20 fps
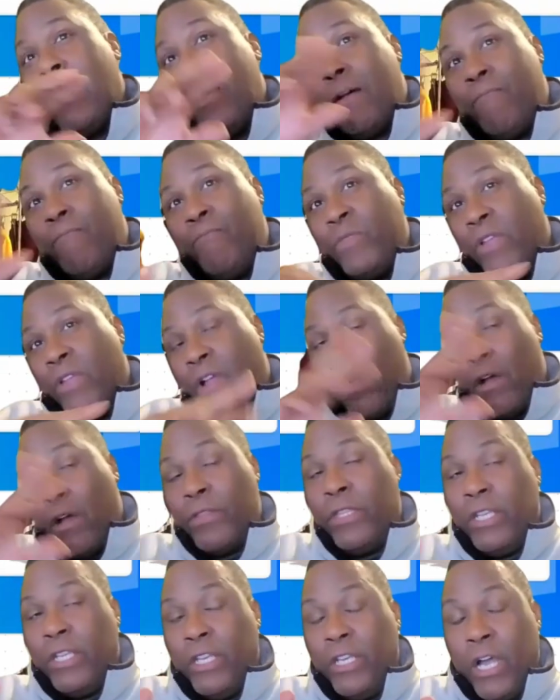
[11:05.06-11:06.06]
On
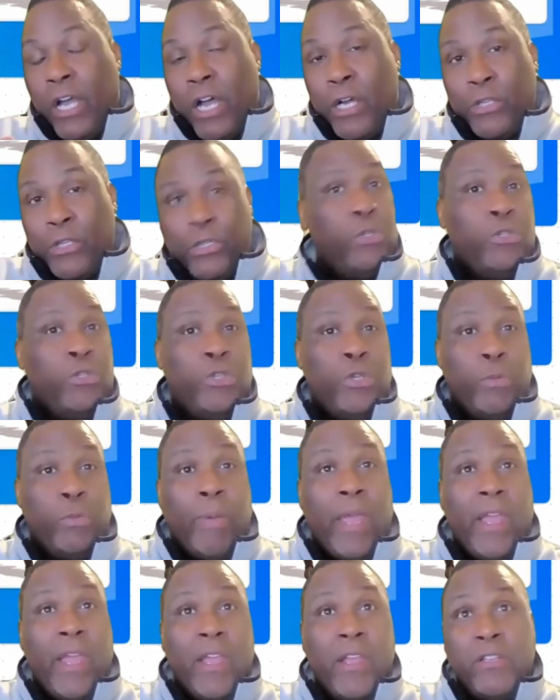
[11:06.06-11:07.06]
the YouTube
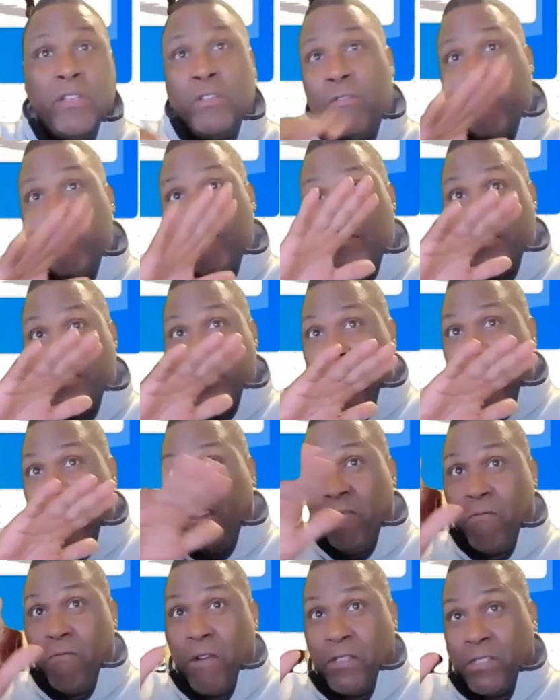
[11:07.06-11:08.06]
page, you see
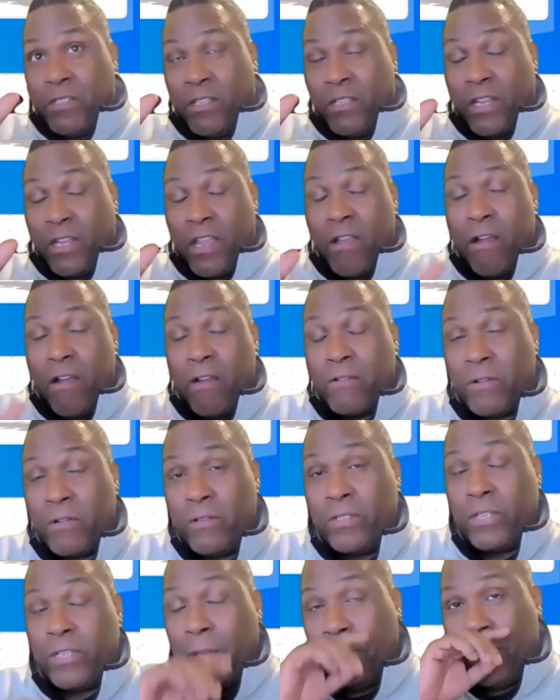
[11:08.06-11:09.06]
the rest of the
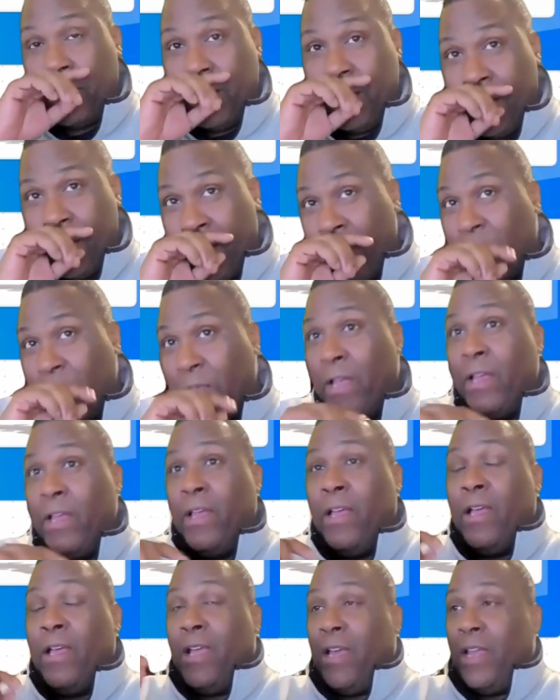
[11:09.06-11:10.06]
characters up there,
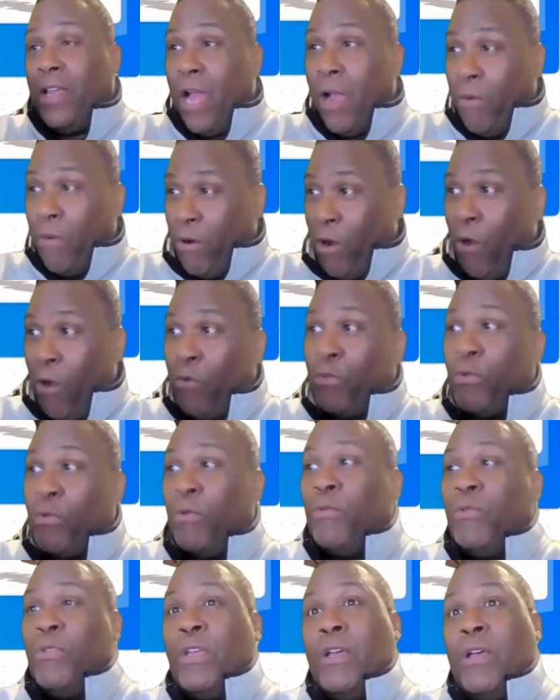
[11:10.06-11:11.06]
and I will go
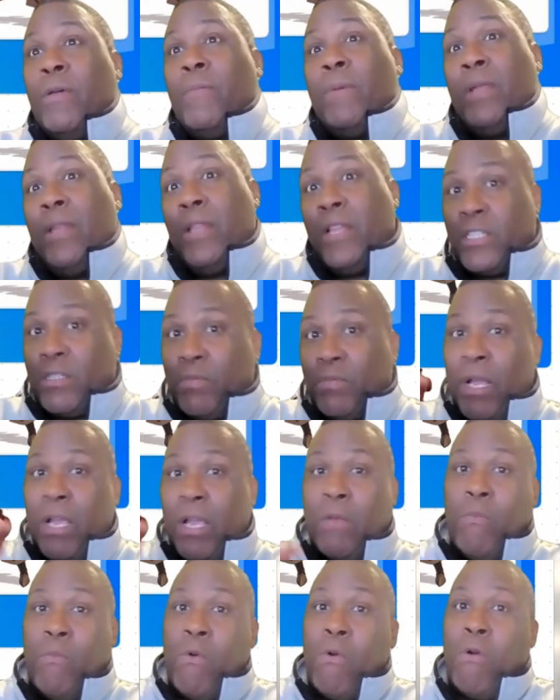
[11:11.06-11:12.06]
through them and
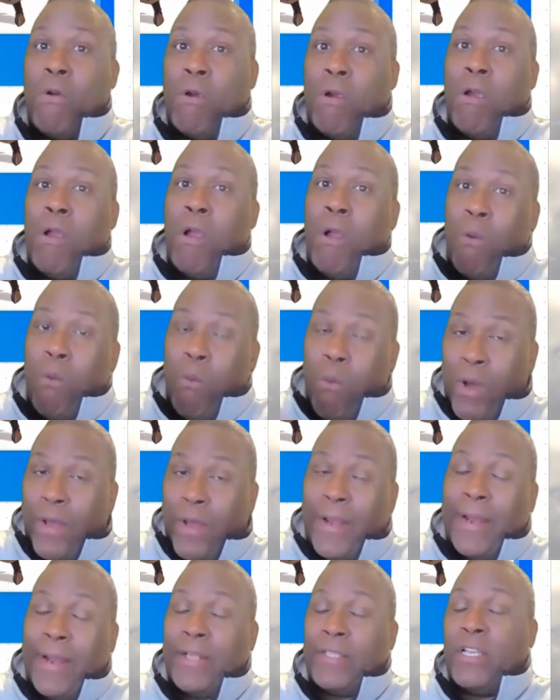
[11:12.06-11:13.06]
explain more
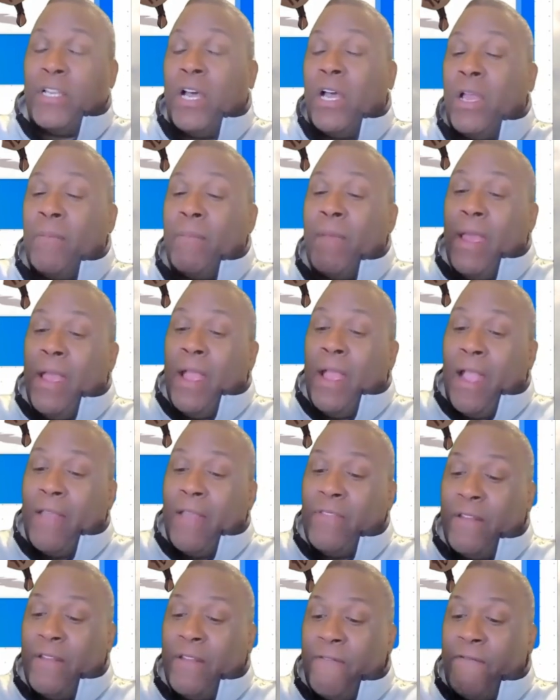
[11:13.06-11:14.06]
one at a time.
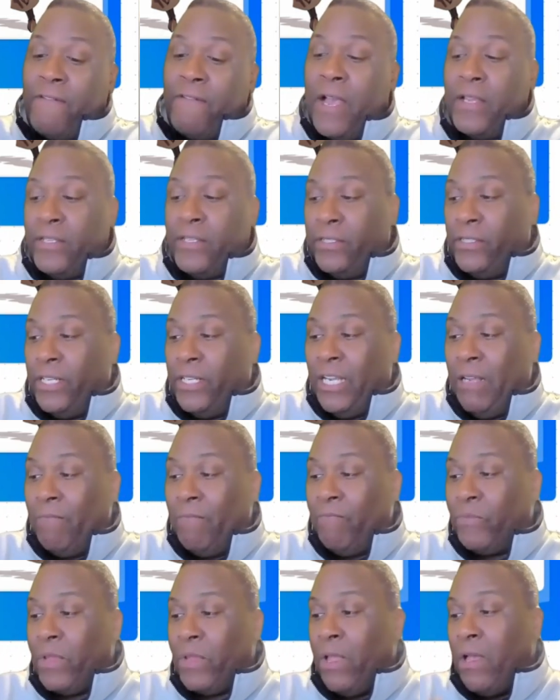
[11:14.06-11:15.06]
And then
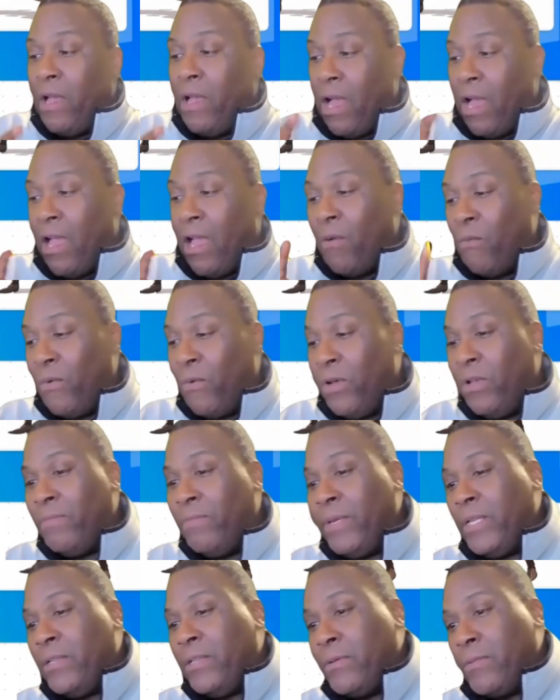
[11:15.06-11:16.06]
finally, I will
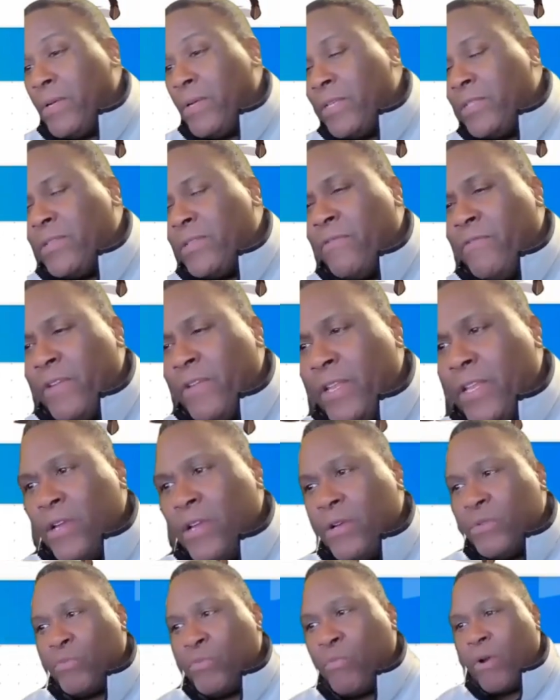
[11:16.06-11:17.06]
be doing some
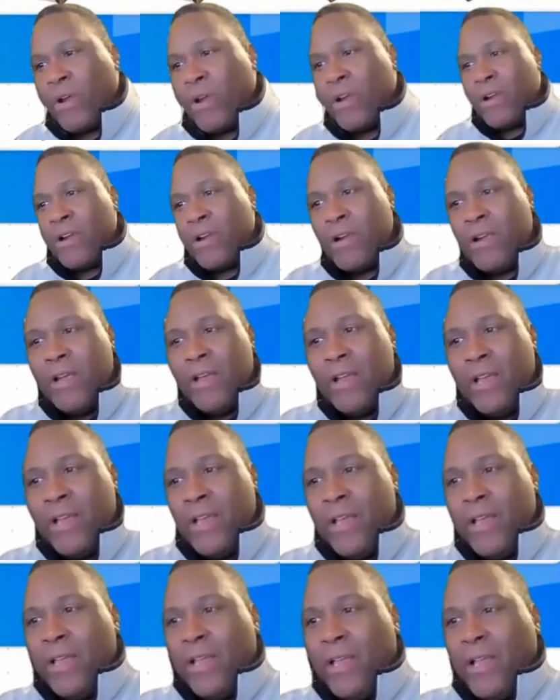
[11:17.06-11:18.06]
videos where
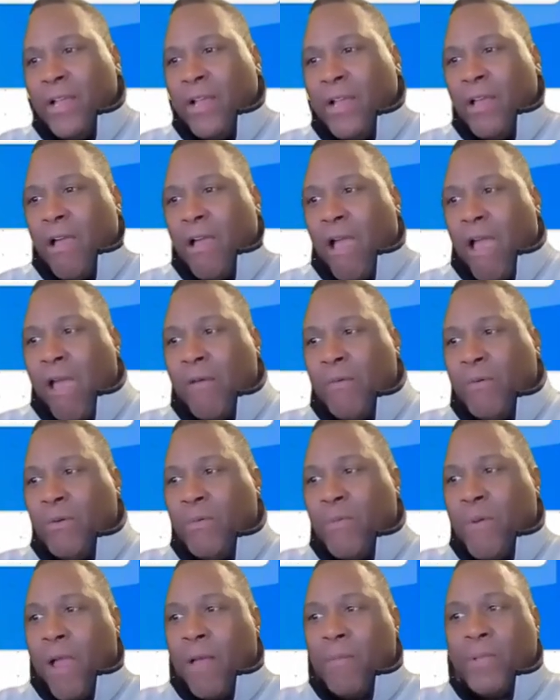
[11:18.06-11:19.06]
I
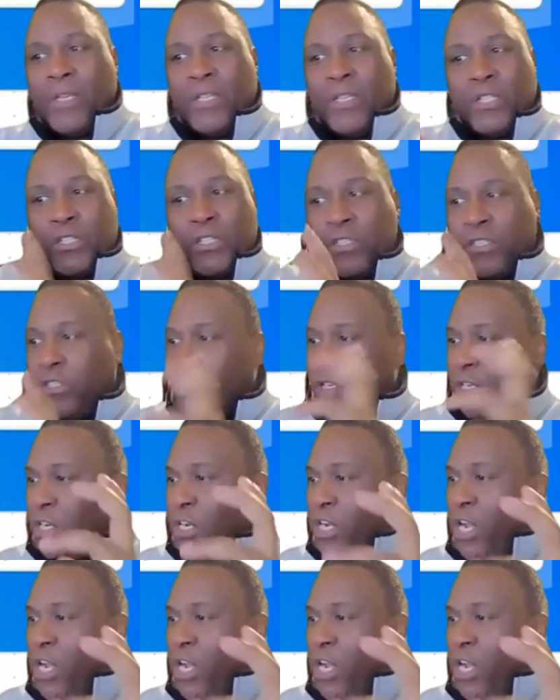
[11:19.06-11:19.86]
will probably just